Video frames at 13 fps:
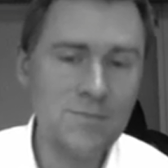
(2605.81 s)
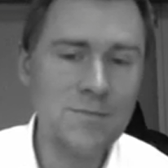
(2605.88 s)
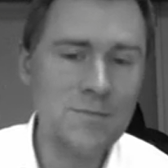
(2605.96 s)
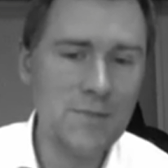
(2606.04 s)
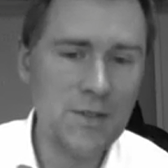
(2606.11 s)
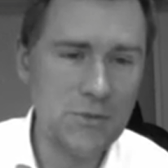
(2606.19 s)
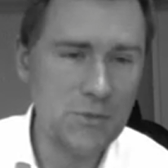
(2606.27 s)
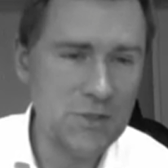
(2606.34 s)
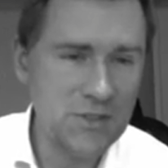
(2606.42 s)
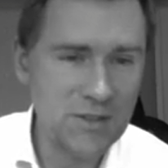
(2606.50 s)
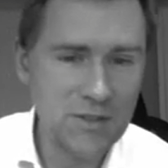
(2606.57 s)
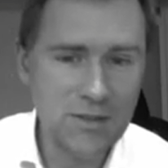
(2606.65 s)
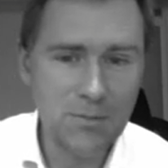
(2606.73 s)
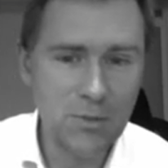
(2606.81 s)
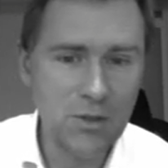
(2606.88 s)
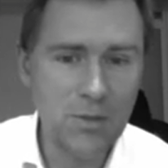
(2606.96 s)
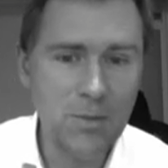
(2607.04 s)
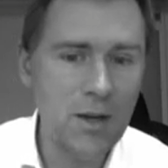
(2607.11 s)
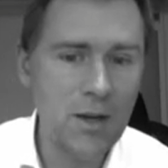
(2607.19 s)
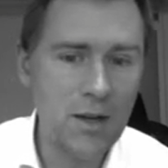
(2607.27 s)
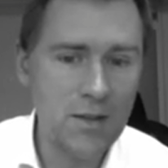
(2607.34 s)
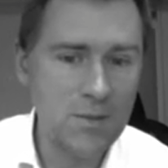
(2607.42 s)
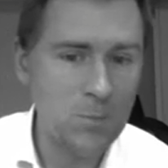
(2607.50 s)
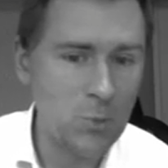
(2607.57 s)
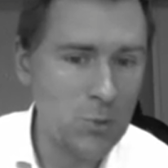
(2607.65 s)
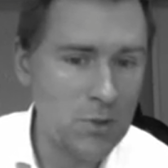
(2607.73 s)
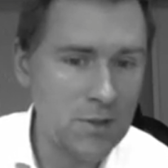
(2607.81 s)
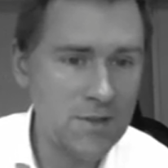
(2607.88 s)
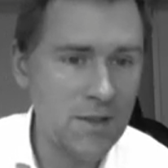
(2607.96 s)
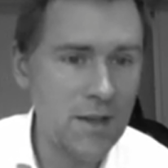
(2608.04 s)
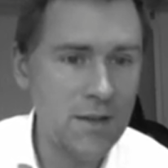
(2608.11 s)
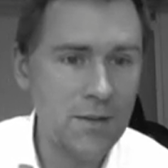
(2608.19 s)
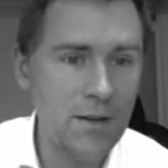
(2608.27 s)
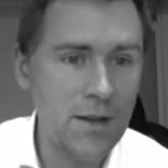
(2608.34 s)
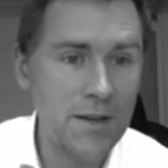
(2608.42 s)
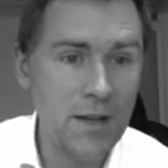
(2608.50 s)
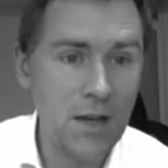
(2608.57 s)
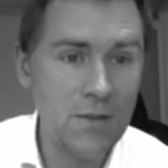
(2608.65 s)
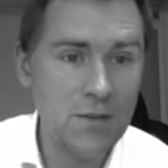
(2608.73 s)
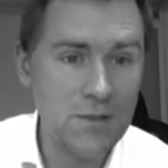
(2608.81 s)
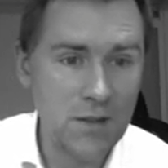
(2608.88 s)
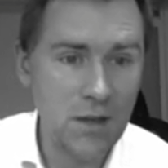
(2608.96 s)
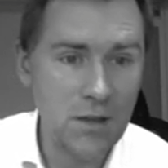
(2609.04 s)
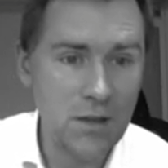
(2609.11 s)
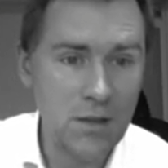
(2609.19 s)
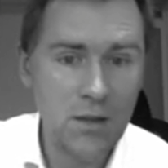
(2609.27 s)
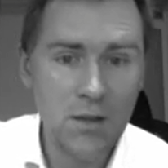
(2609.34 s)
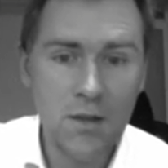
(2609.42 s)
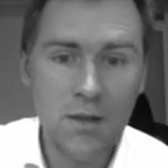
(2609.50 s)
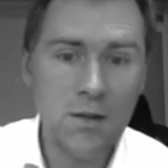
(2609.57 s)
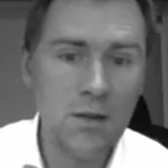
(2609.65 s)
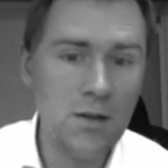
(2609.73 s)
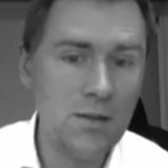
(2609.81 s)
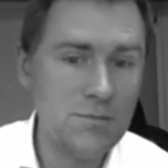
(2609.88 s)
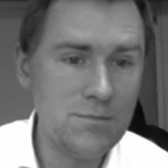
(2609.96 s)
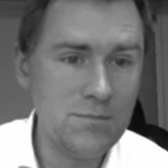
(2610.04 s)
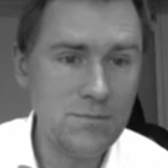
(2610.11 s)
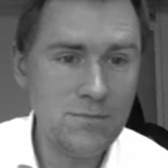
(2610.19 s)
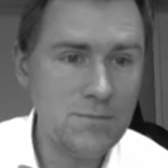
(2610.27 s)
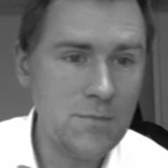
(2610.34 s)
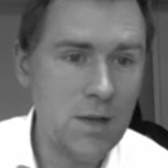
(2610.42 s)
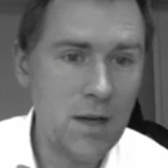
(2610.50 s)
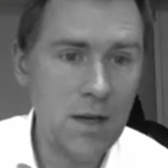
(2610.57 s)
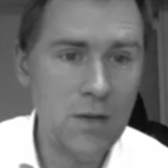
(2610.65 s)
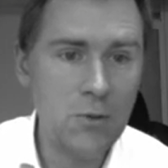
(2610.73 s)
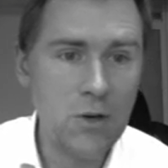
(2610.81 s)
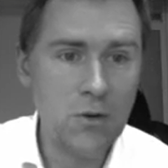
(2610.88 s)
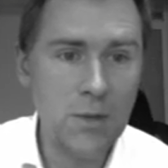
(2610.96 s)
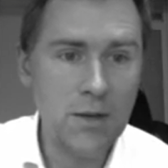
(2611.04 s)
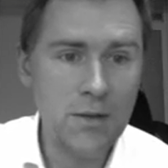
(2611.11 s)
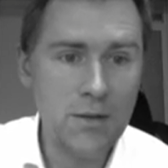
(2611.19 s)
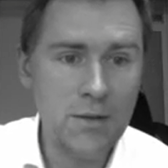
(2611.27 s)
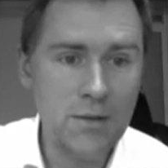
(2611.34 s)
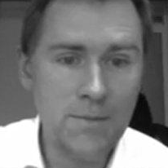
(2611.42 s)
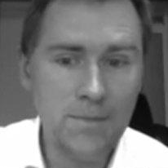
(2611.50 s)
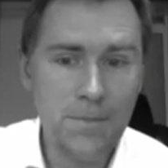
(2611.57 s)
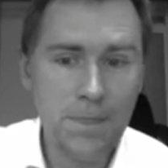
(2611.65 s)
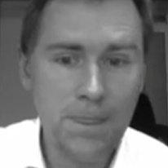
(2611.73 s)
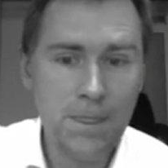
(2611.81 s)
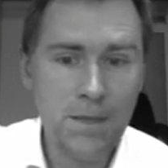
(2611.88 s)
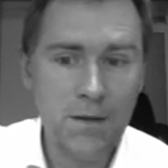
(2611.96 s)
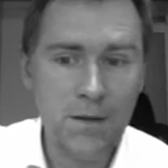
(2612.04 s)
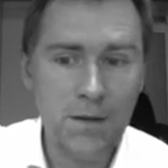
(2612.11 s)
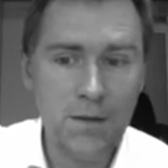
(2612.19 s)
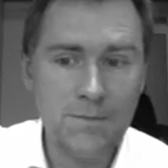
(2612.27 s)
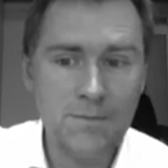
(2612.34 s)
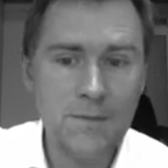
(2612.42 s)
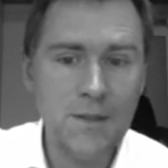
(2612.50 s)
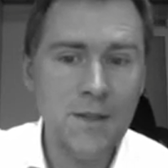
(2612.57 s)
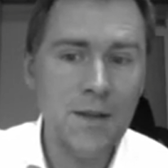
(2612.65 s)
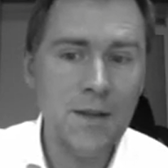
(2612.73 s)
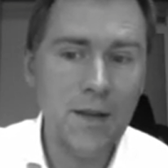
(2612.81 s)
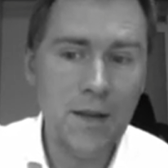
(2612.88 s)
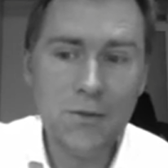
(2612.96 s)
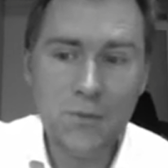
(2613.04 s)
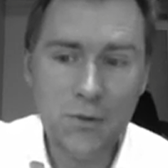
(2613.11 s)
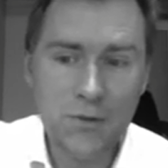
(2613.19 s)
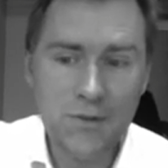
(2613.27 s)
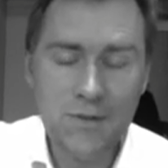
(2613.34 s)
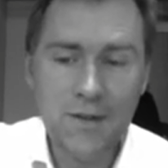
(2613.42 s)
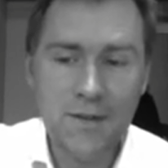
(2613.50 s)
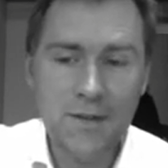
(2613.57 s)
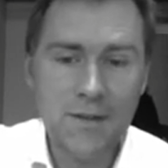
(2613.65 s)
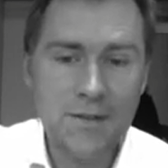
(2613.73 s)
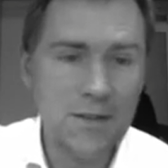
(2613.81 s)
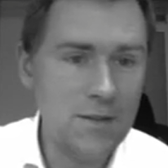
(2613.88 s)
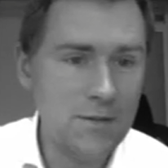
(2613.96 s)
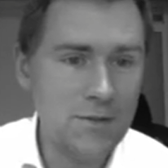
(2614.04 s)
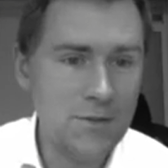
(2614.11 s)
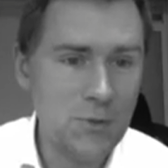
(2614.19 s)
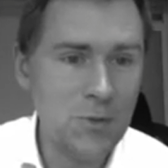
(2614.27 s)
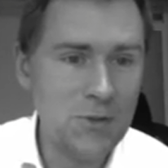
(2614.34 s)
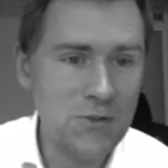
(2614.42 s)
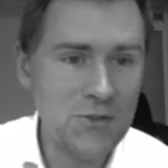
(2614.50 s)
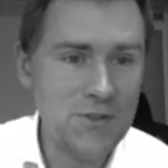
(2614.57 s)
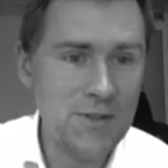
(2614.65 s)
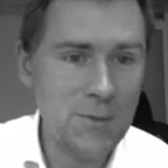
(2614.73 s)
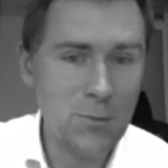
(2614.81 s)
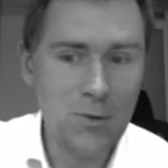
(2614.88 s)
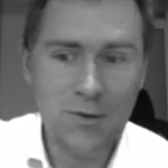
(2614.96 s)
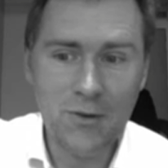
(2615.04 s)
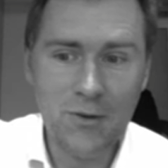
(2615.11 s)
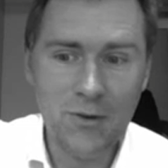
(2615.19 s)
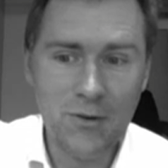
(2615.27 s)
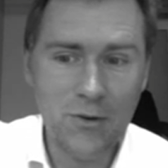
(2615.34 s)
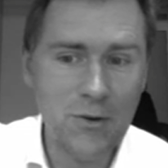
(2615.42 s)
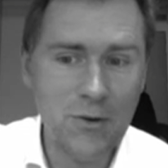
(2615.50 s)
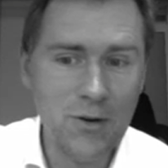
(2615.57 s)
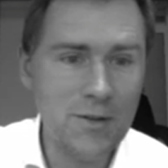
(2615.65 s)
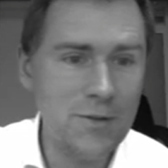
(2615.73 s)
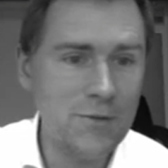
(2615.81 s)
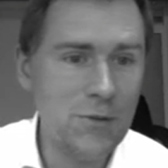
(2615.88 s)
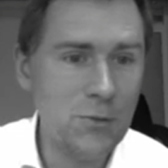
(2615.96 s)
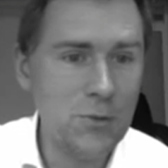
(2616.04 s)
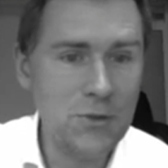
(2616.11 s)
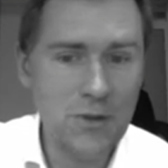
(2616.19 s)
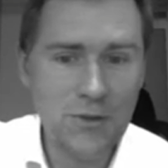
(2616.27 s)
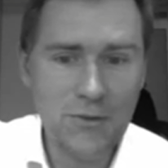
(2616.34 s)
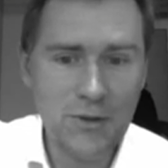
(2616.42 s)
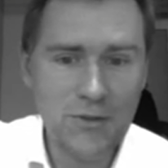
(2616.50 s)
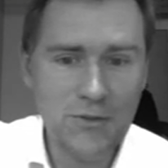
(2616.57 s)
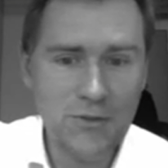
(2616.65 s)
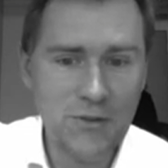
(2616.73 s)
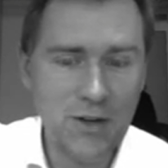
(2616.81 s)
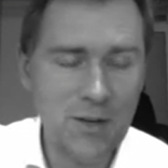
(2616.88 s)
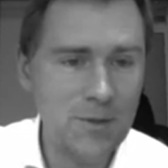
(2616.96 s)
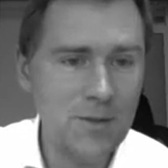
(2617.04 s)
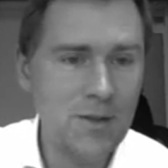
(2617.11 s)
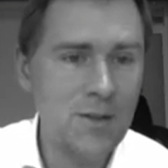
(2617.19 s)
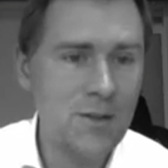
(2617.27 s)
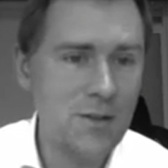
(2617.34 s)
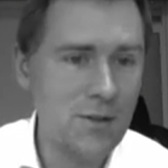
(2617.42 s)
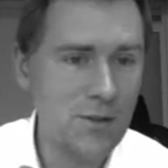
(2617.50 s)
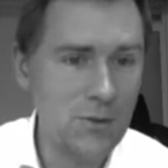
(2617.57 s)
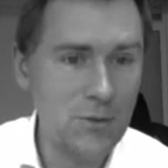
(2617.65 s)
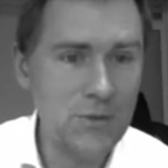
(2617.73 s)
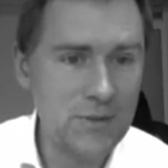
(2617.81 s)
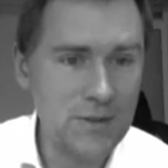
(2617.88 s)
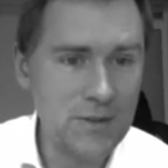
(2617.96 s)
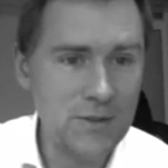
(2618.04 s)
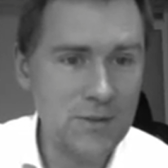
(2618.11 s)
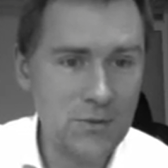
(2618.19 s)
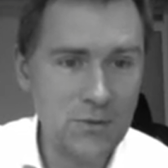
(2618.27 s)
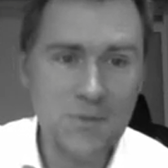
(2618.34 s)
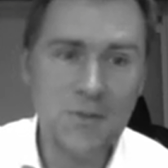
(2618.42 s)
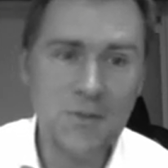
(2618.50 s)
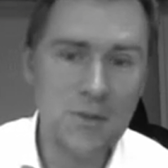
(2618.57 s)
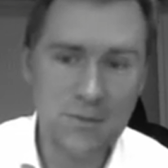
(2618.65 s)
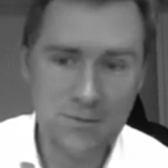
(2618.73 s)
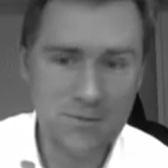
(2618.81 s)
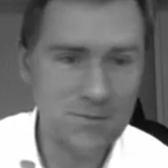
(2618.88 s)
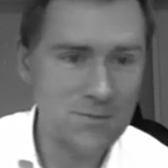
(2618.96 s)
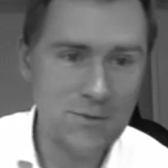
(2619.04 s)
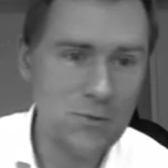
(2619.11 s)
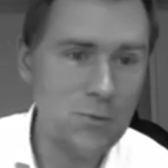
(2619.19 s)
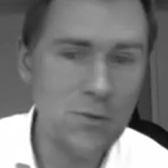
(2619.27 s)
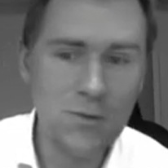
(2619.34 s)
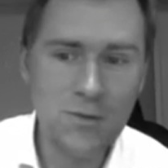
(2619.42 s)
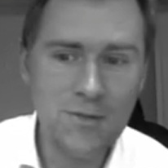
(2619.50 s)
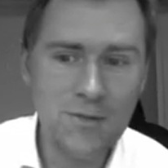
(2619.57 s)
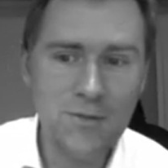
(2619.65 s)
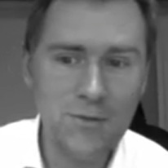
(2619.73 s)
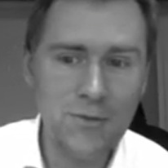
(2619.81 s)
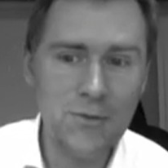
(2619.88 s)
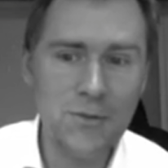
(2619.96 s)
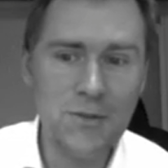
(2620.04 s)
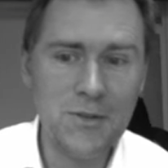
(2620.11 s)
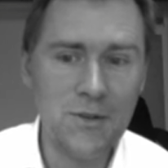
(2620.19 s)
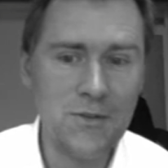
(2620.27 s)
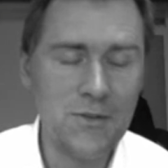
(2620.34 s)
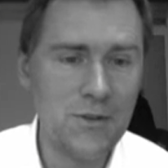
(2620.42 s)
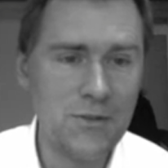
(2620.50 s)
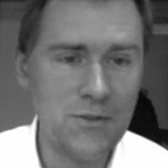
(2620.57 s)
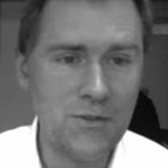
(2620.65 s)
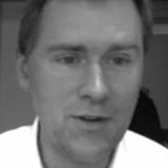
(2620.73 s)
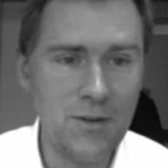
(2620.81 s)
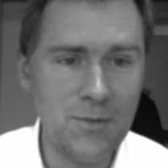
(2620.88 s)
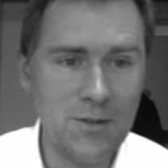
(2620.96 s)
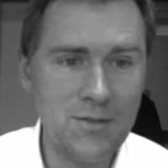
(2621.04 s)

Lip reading: There's a recent book by Hans Boas and the late Ivan Sark, highly recommended. And of course, there's super interesting work going on in fluid construction grammar, Luke Steele's group, so Google fluid construction grammar.